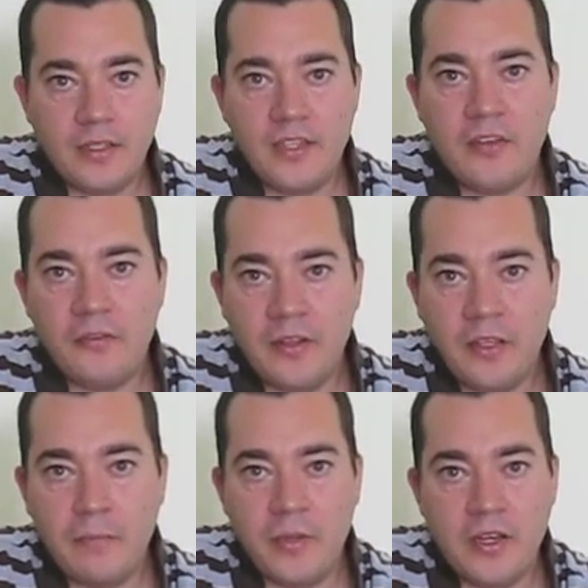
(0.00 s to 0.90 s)

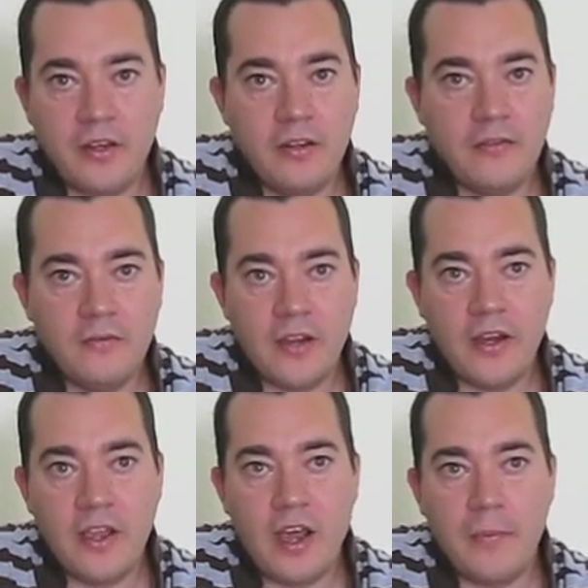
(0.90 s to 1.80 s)
definitely bitter,
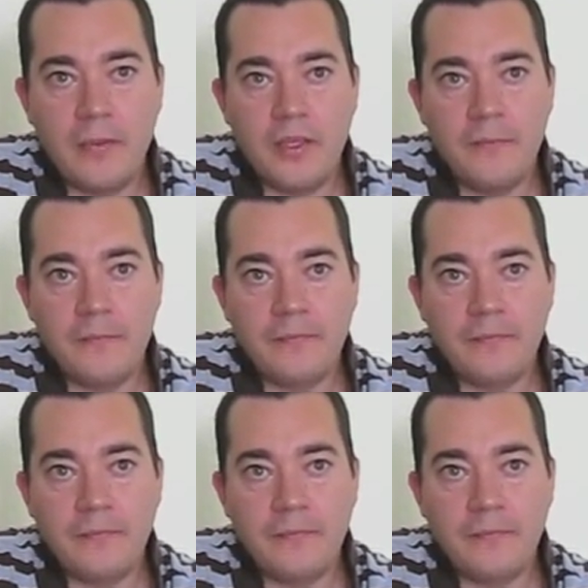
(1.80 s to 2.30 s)
very hoppy.